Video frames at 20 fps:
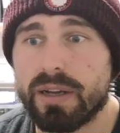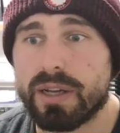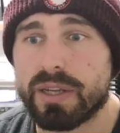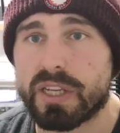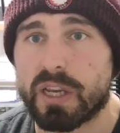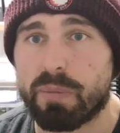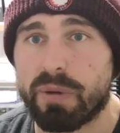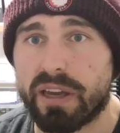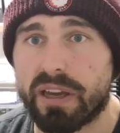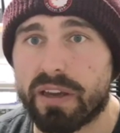
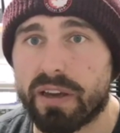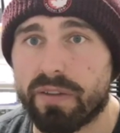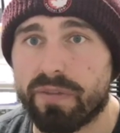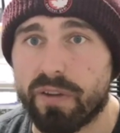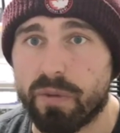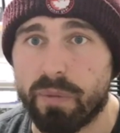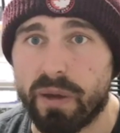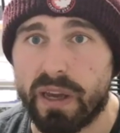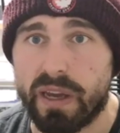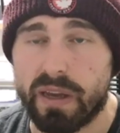Sibic,
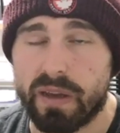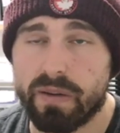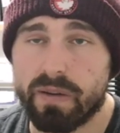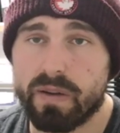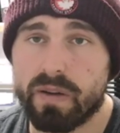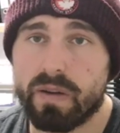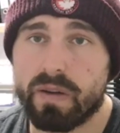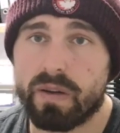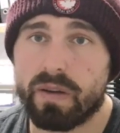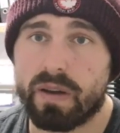for me,
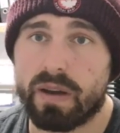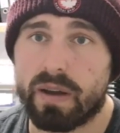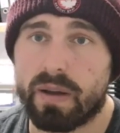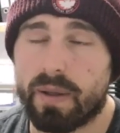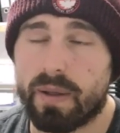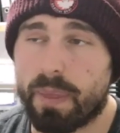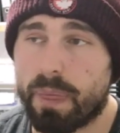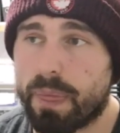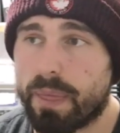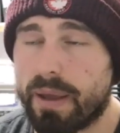
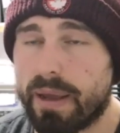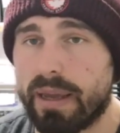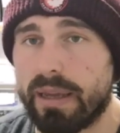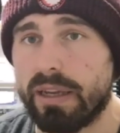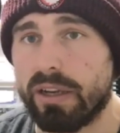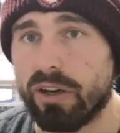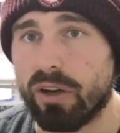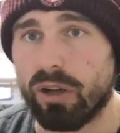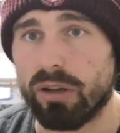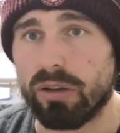
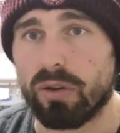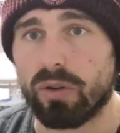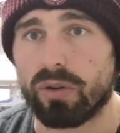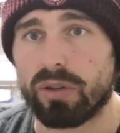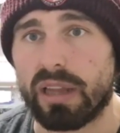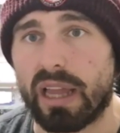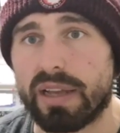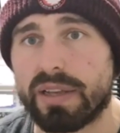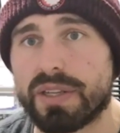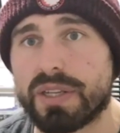you know, look,
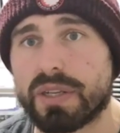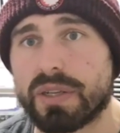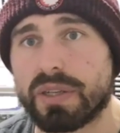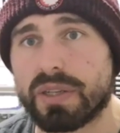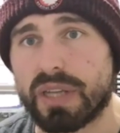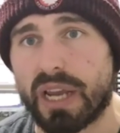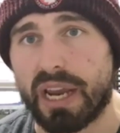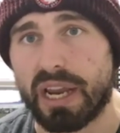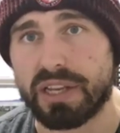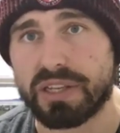let's
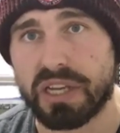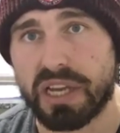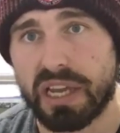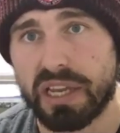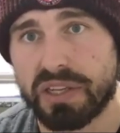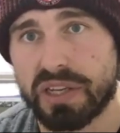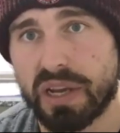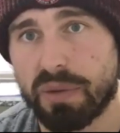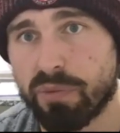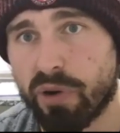say it as it
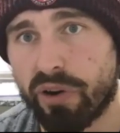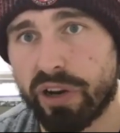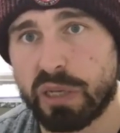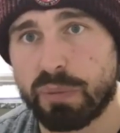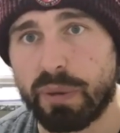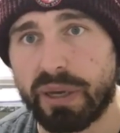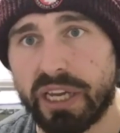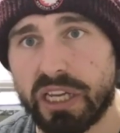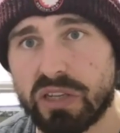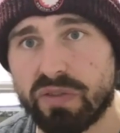is. I'm not his
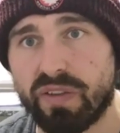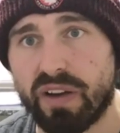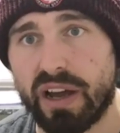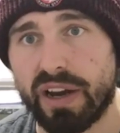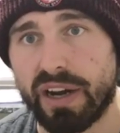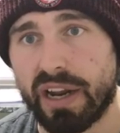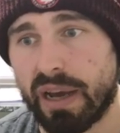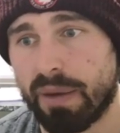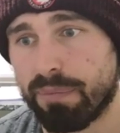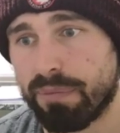biggest
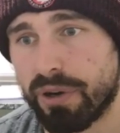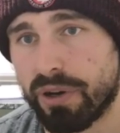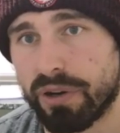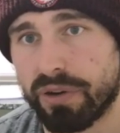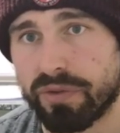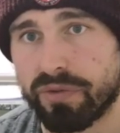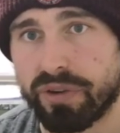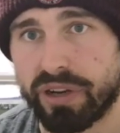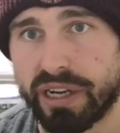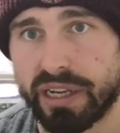fan. I'm
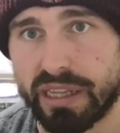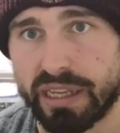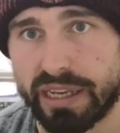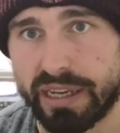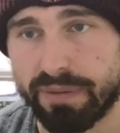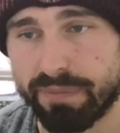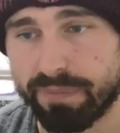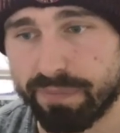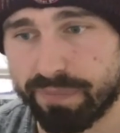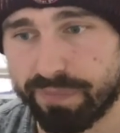not
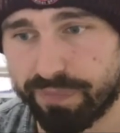really